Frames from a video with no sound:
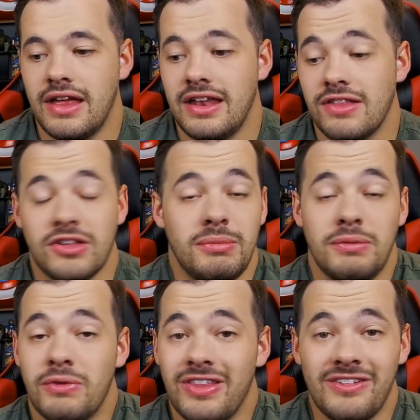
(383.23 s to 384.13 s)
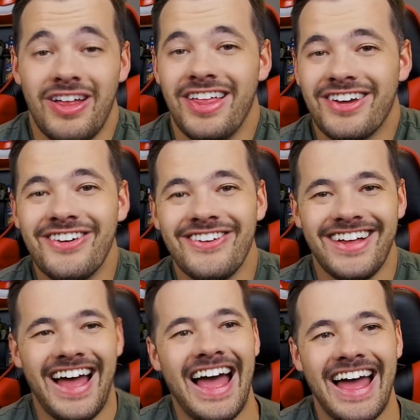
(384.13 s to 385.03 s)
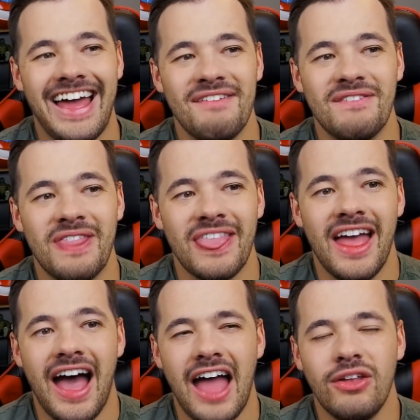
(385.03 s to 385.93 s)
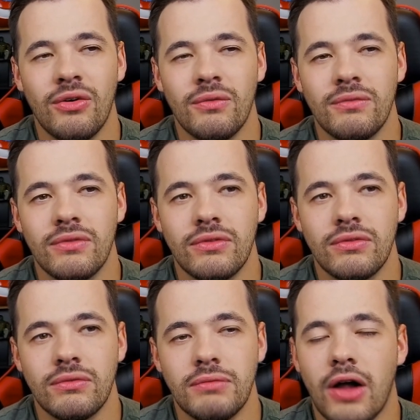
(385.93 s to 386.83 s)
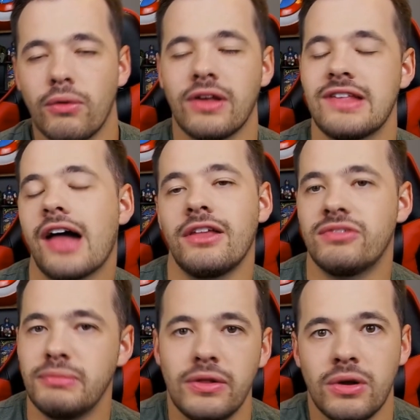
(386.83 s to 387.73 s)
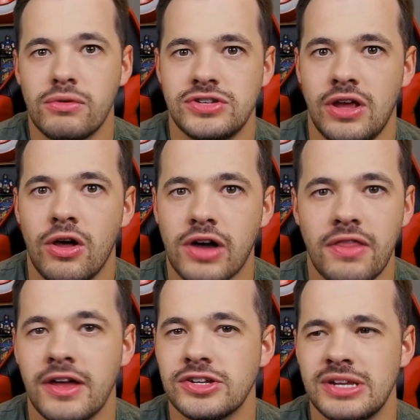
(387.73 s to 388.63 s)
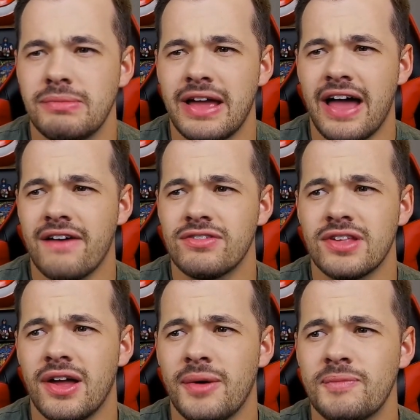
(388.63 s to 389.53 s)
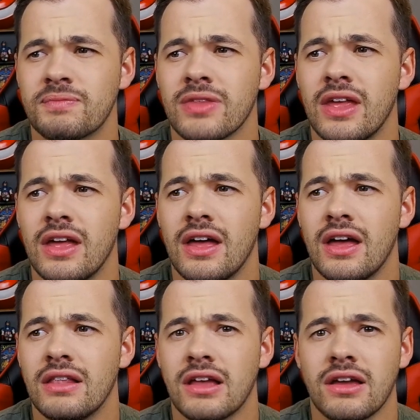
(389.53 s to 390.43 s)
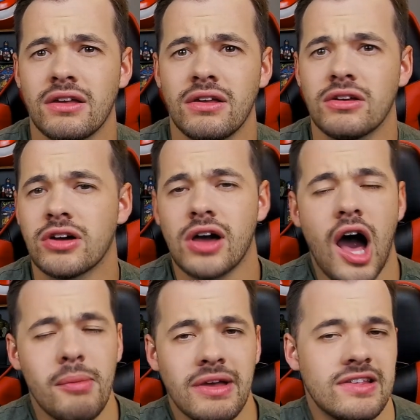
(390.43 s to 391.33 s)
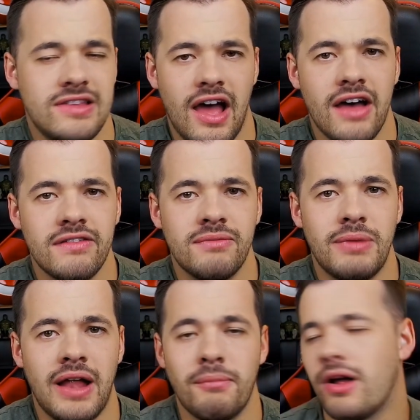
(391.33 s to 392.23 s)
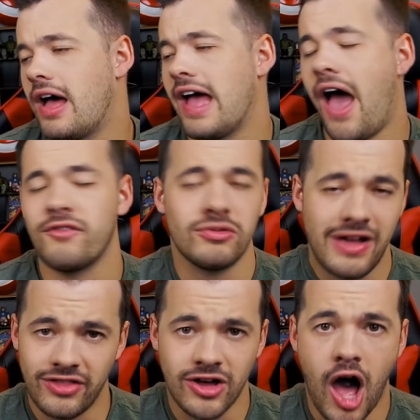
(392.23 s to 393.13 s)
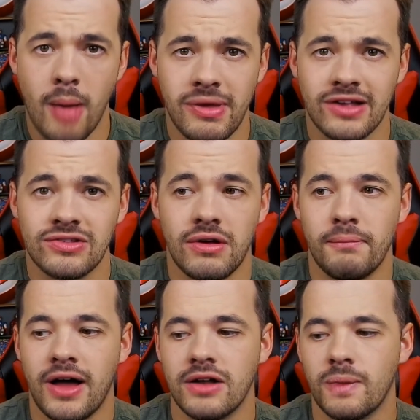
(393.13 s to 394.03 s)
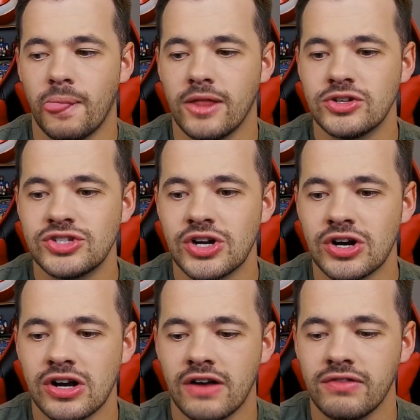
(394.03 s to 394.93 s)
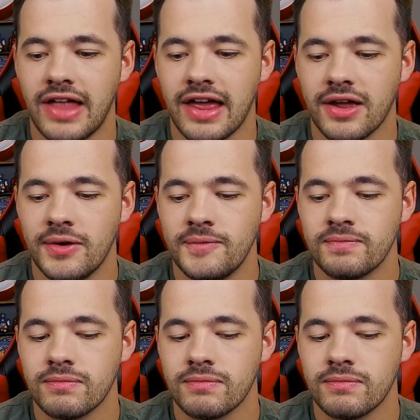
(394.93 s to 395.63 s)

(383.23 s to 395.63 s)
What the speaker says: it's gonna be really, really cool. I'm not really exactly familiar with She-Hulk. I think she might have some like comic stuff, but I haven't read the comics, so I'm not sure of like